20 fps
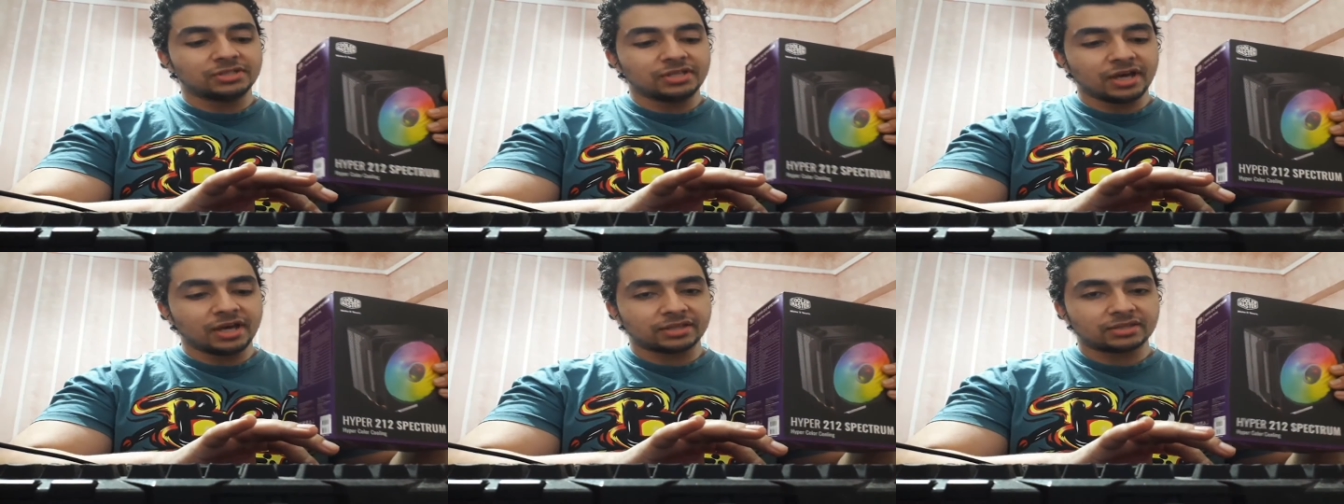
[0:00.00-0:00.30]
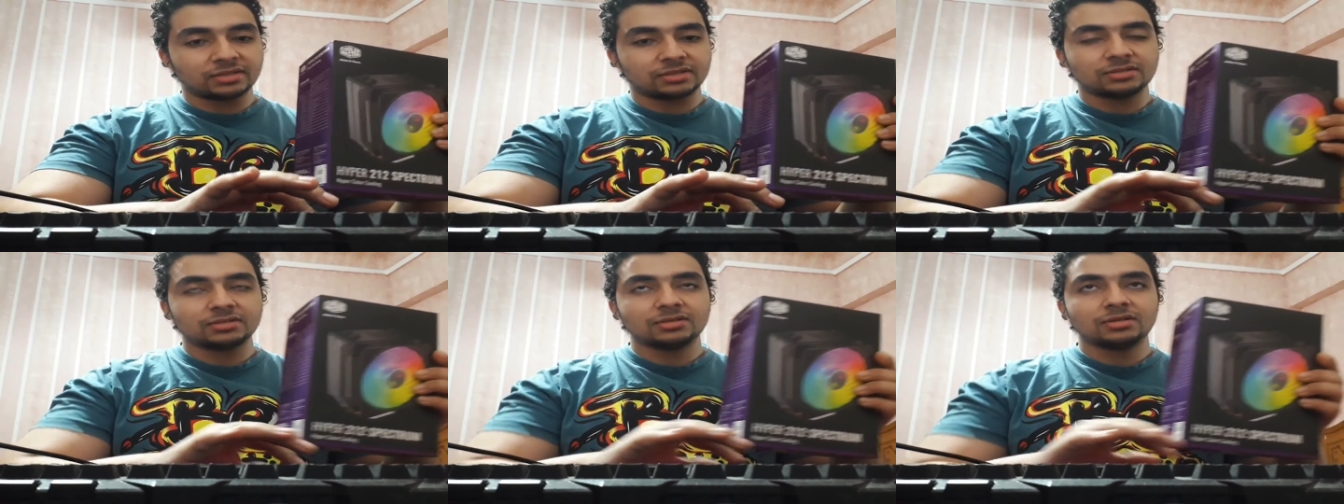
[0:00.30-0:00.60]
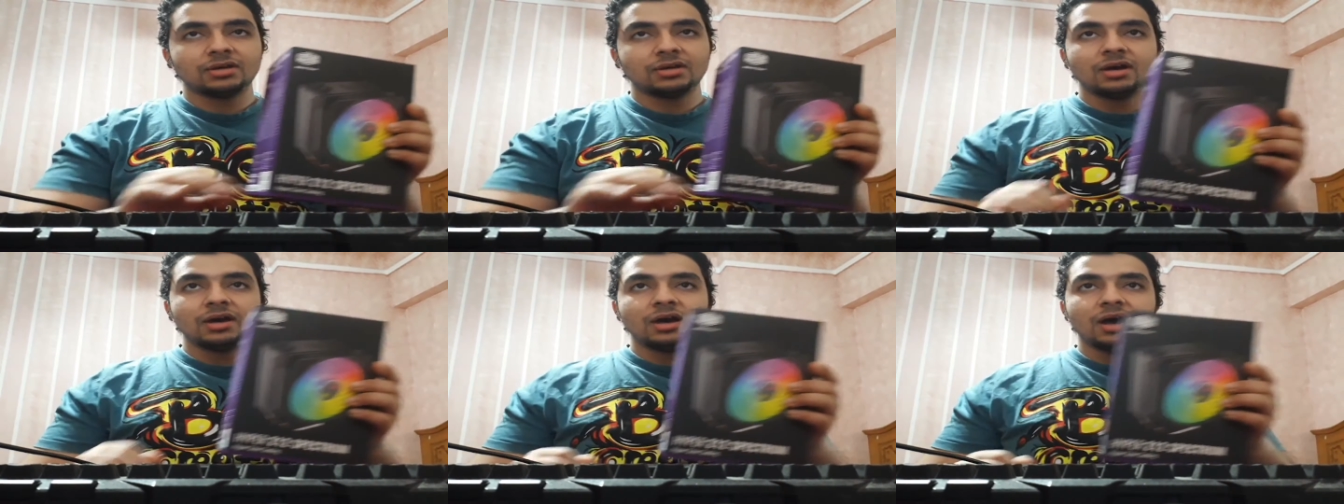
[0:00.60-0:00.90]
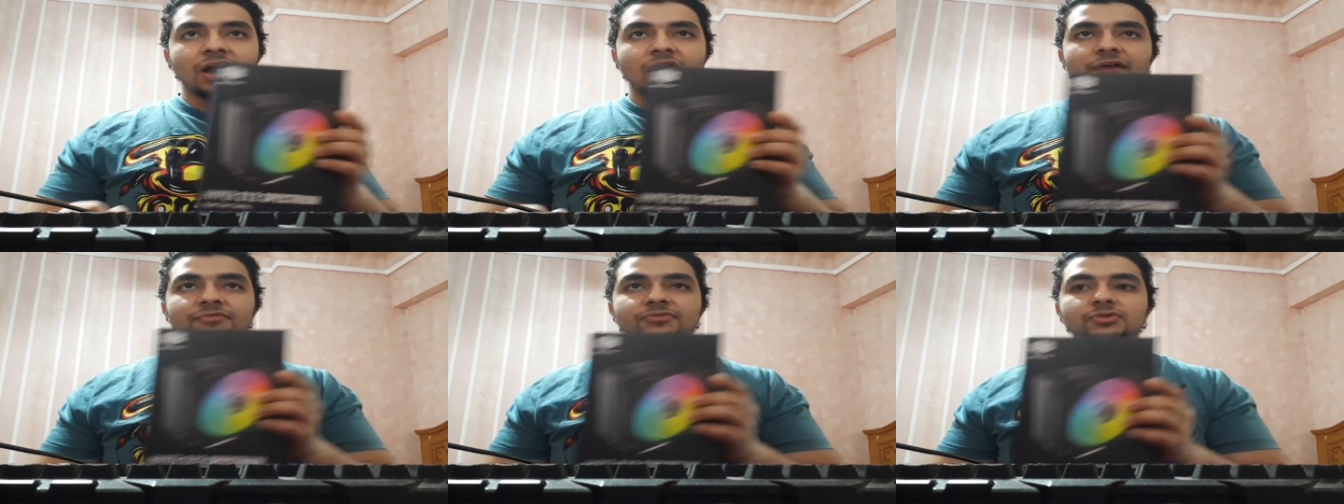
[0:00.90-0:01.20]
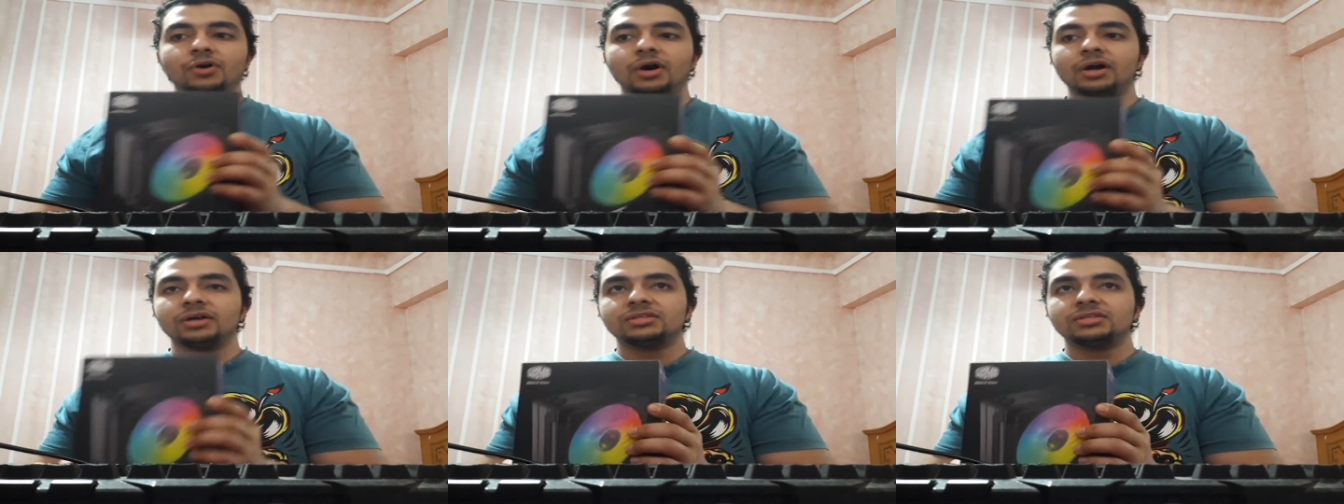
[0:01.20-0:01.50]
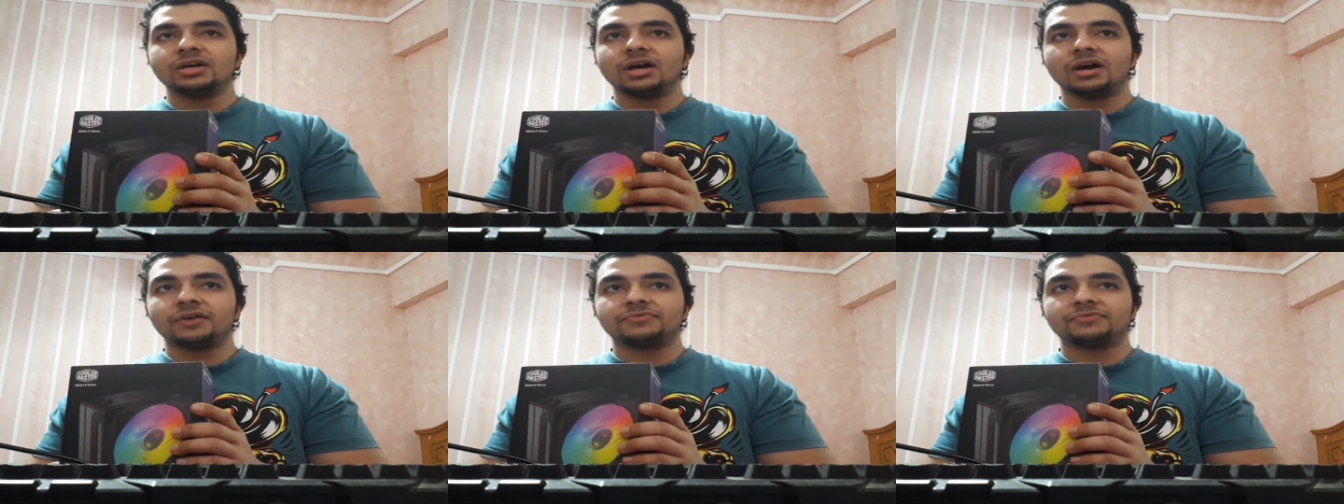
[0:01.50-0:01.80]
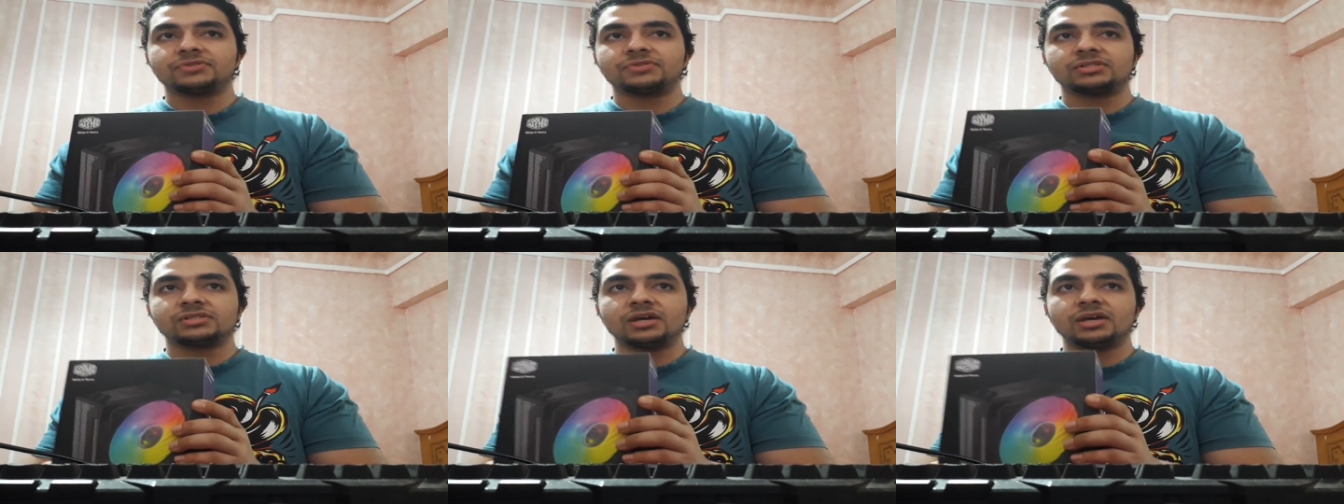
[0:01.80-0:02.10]
yet. I have no idea if
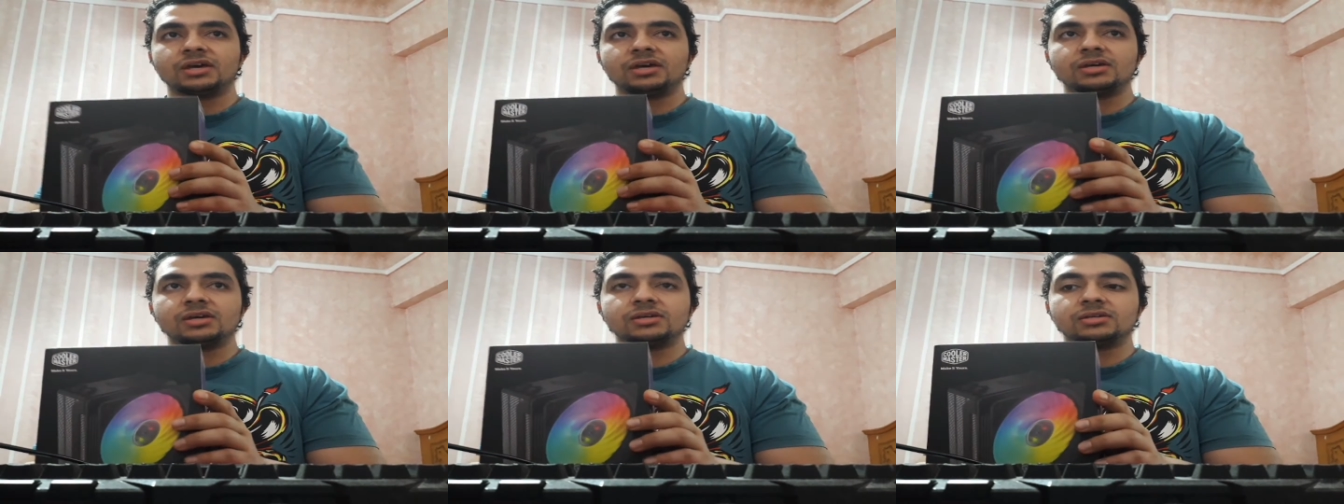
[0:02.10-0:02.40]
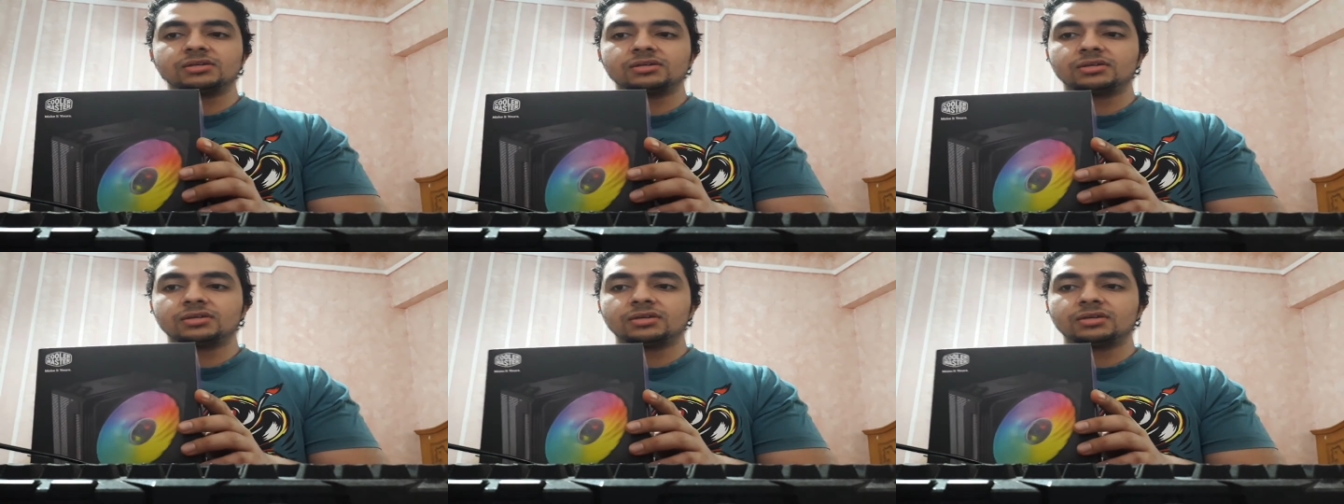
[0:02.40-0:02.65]
they